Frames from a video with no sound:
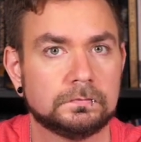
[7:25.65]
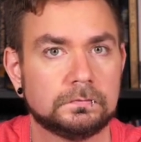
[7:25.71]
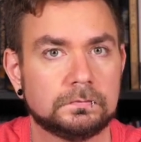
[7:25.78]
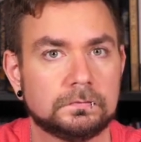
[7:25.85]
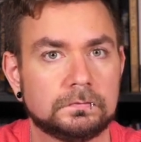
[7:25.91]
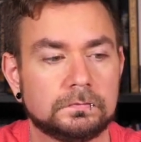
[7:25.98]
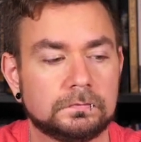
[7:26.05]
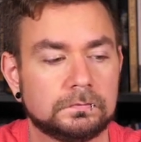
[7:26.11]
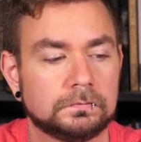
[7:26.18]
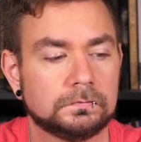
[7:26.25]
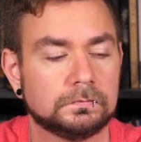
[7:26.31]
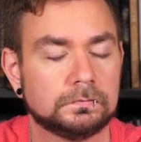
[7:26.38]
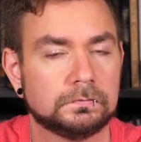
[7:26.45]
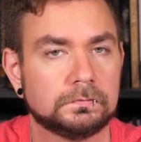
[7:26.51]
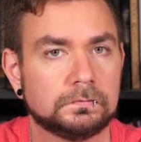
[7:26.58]

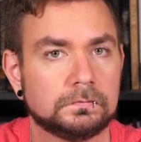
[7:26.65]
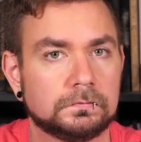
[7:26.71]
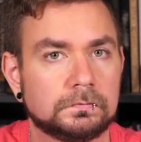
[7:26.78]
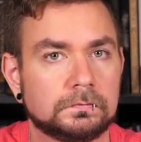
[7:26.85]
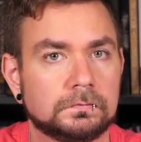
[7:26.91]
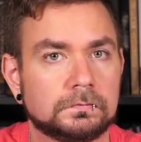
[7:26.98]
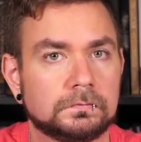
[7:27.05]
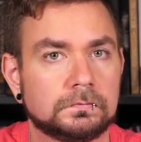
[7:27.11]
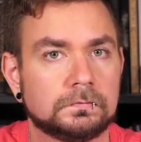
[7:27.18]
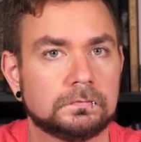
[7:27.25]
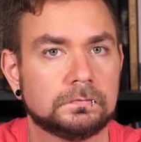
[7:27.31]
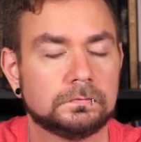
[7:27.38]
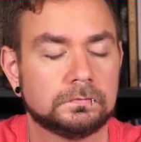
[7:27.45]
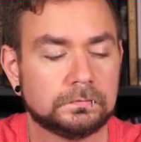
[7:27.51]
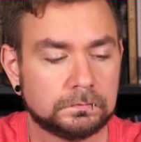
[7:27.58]

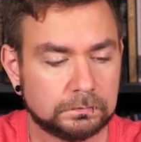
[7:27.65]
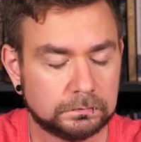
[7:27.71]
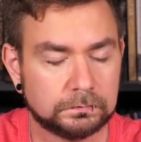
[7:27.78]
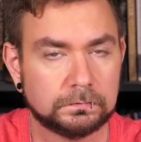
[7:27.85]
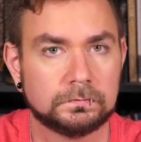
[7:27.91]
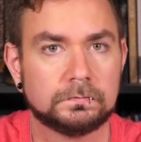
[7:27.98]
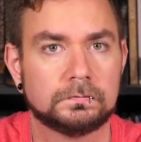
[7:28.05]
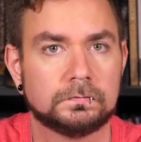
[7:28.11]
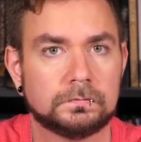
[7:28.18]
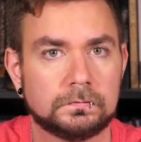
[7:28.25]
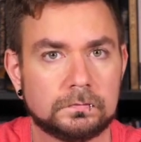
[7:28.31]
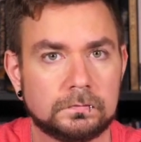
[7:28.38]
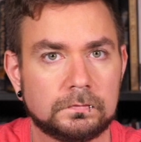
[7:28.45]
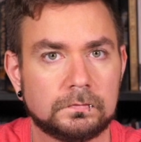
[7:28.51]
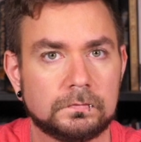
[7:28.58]

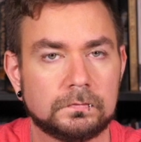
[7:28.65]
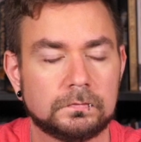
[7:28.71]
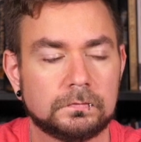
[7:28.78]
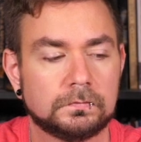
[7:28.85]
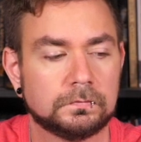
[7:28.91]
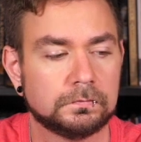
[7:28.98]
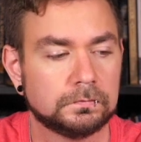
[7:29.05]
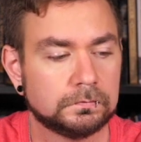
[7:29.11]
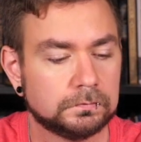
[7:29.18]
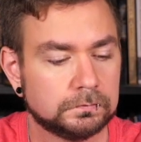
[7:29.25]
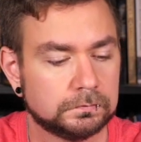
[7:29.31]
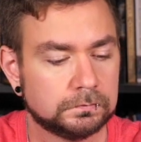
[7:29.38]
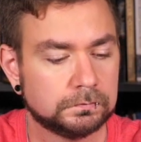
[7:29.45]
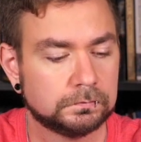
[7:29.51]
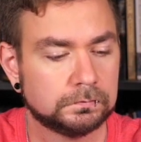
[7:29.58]

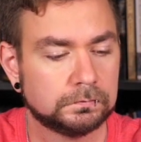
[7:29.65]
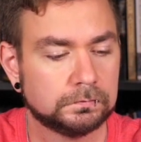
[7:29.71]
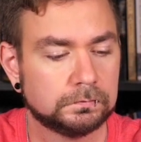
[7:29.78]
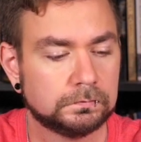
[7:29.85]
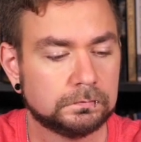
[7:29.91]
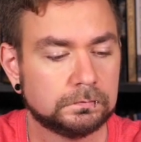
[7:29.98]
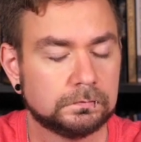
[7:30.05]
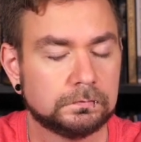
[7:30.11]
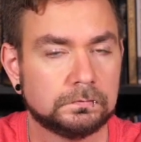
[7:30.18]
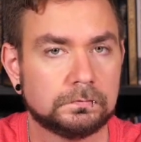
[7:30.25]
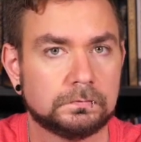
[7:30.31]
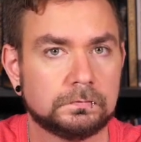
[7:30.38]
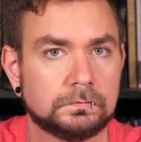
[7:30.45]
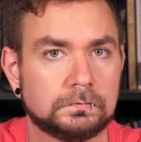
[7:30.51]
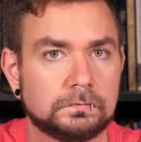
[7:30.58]

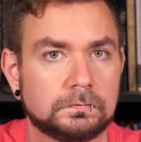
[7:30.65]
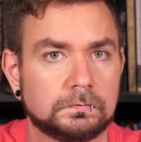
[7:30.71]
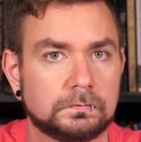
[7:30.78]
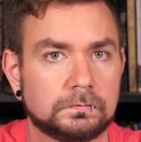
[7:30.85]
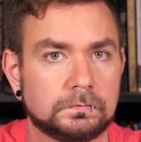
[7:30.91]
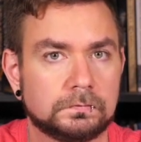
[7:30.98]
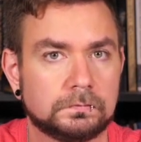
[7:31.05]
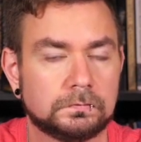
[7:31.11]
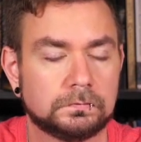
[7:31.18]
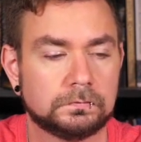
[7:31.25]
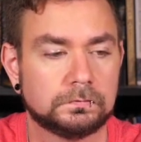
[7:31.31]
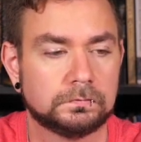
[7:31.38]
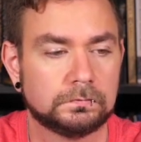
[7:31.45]
The person shown says nothing.